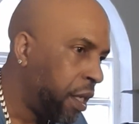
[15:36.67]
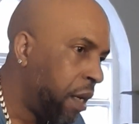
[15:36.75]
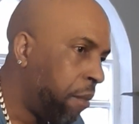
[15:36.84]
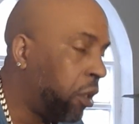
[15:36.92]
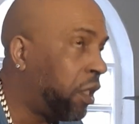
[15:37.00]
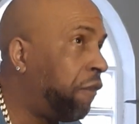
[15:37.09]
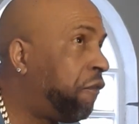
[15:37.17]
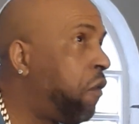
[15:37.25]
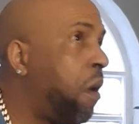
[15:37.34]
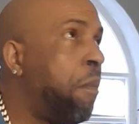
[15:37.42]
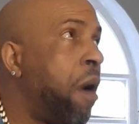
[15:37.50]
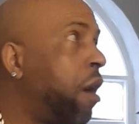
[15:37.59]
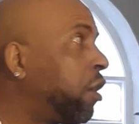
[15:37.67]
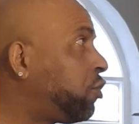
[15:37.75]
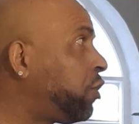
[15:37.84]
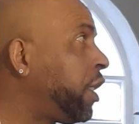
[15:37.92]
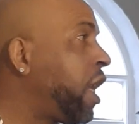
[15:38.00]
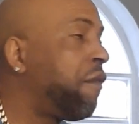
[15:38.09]
But a mango
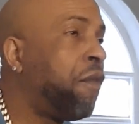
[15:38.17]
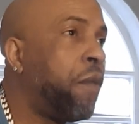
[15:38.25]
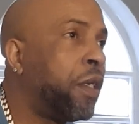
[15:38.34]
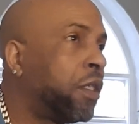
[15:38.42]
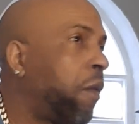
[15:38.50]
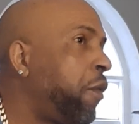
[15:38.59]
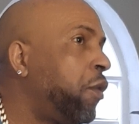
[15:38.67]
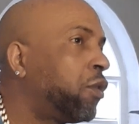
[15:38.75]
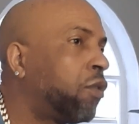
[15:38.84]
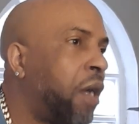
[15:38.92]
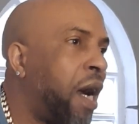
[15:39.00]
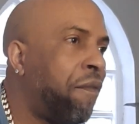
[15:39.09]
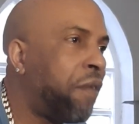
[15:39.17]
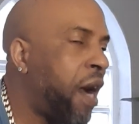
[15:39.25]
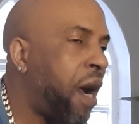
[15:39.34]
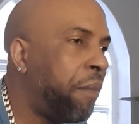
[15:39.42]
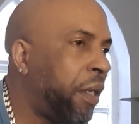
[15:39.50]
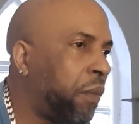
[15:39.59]
tree there everywhere, so we used to have a
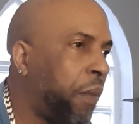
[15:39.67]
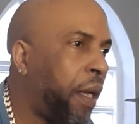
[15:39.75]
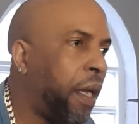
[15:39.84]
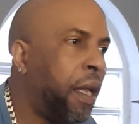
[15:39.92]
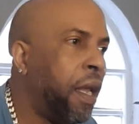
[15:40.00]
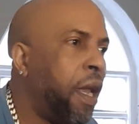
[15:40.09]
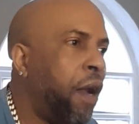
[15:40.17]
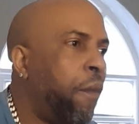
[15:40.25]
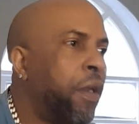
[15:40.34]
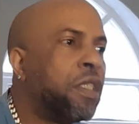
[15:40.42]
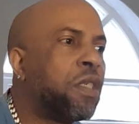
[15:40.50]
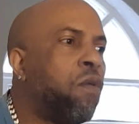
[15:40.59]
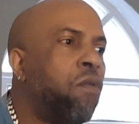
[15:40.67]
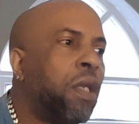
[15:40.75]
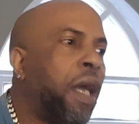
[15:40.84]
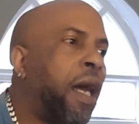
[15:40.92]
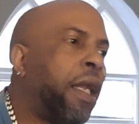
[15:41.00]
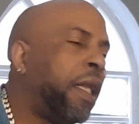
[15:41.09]
habit where when school
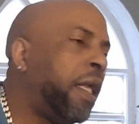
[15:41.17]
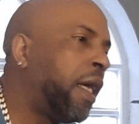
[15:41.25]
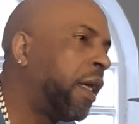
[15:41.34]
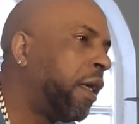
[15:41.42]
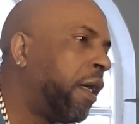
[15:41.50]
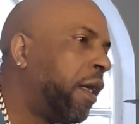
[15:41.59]
get holiday,